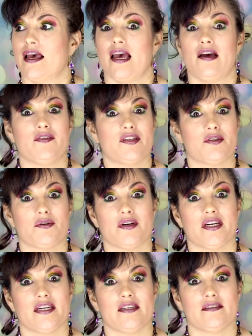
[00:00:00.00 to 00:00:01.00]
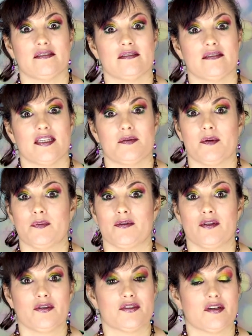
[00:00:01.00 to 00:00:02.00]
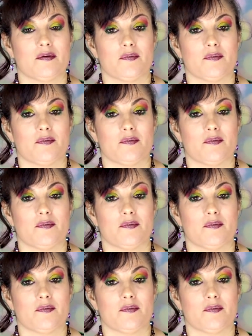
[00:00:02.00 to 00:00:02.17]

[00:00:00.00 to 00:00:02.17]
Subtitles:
Every story, these people lose their